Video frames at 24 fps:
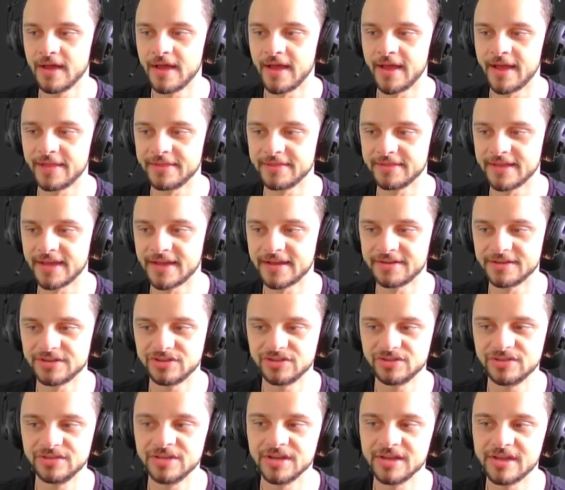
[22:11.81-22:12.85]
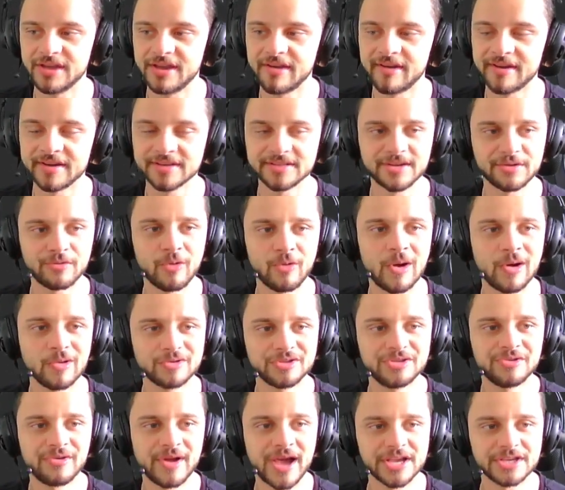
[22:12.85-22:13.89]
and then the character
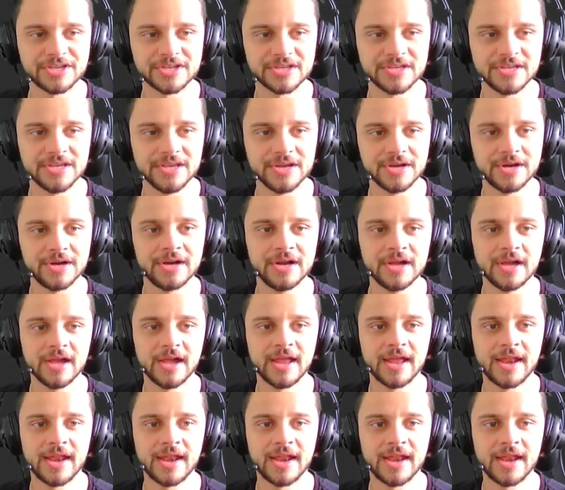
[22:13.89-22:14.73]
walk direction here,